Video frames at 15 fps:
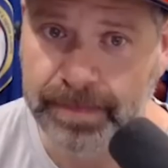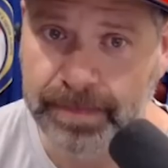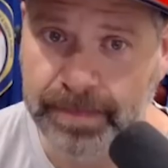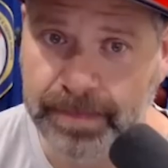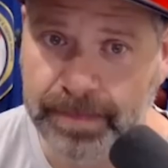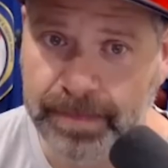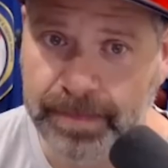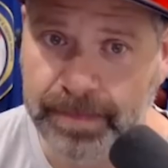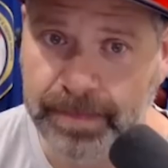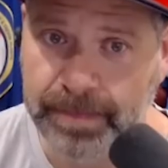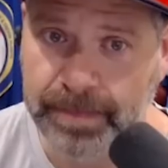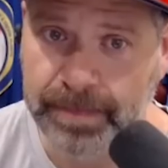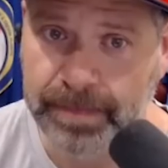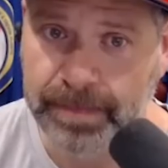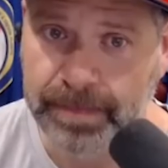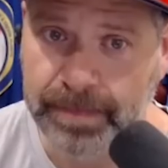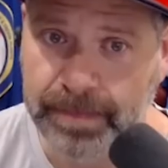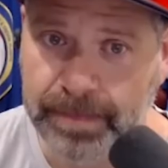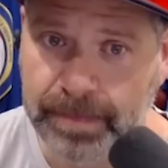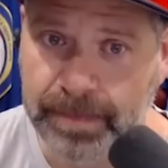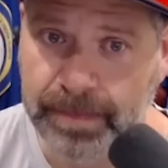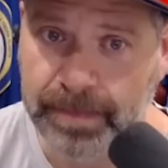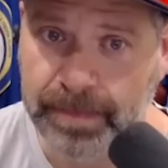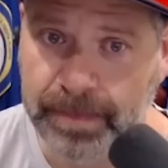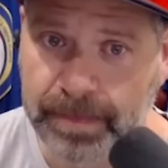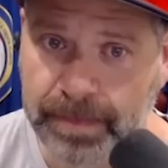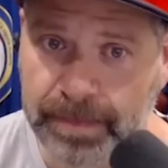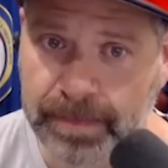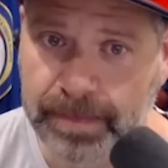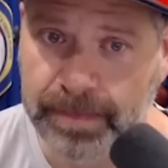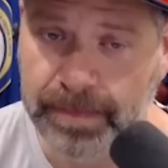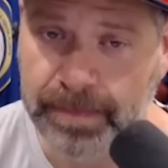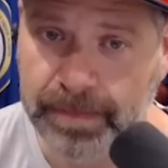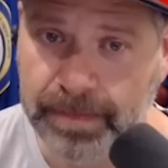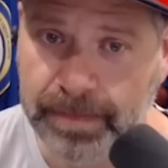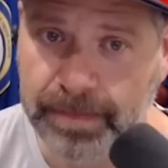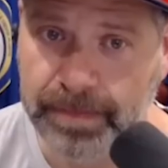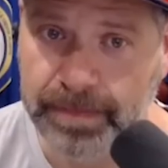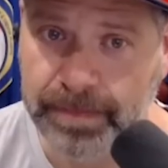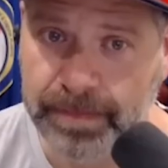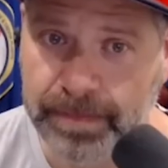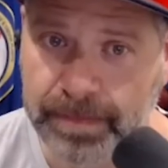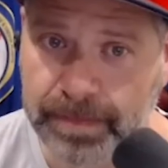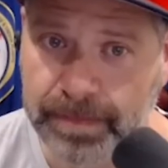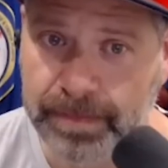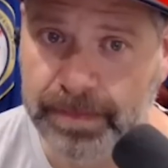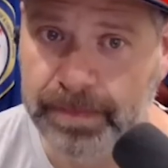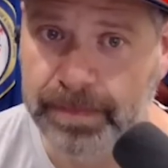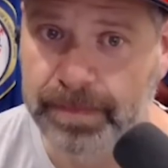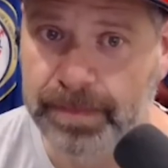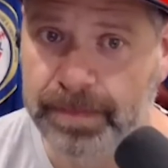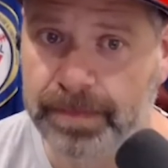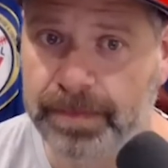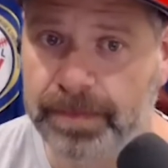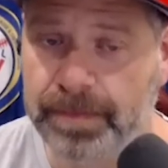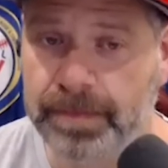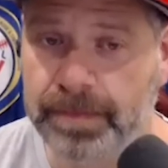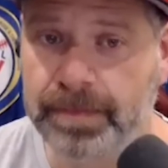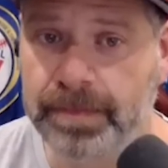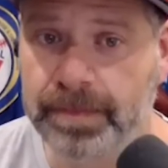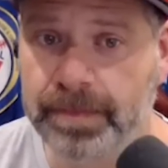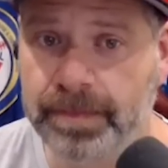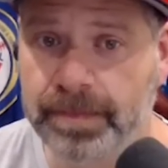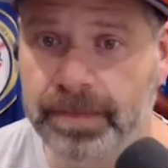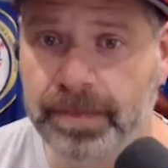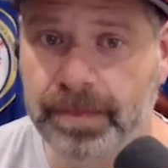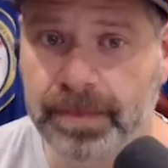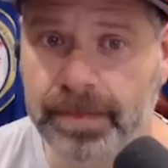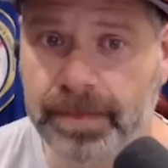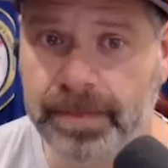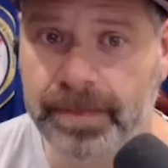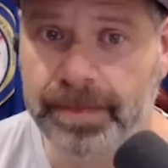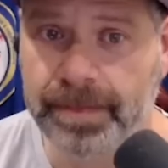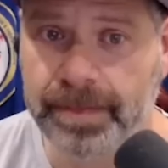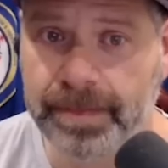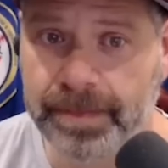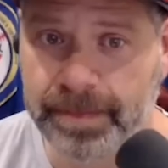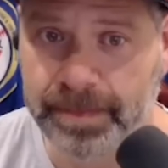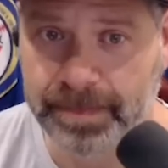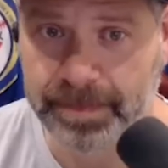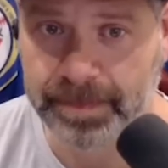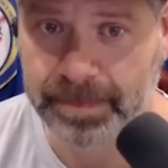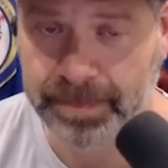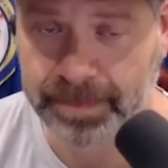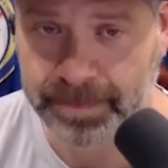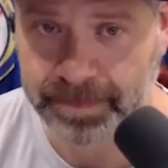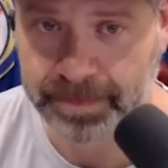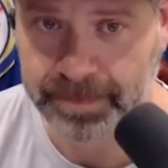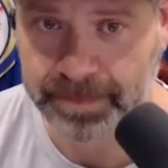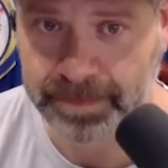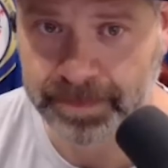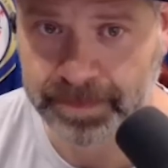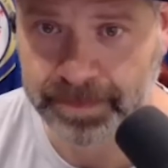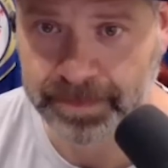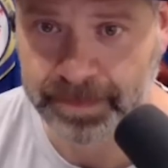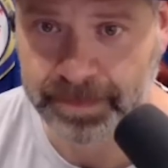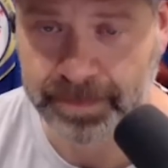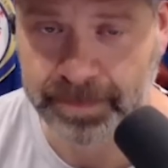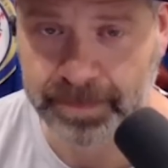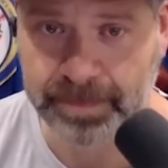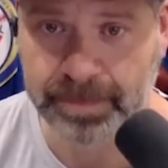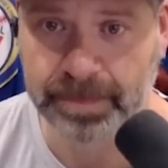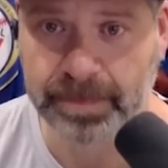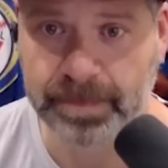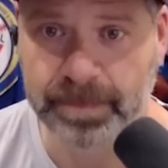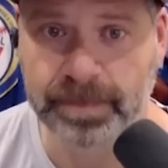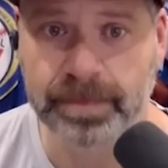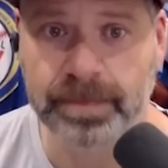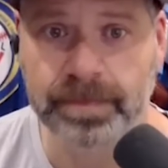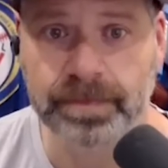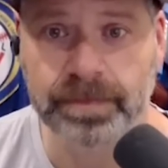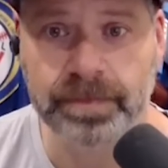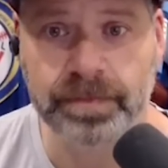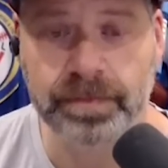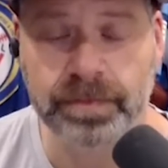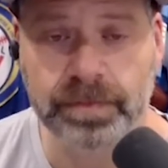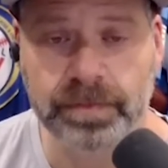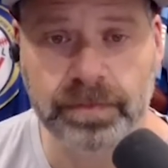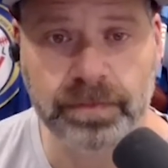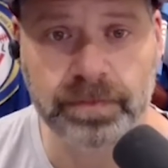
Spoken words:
(not speaking)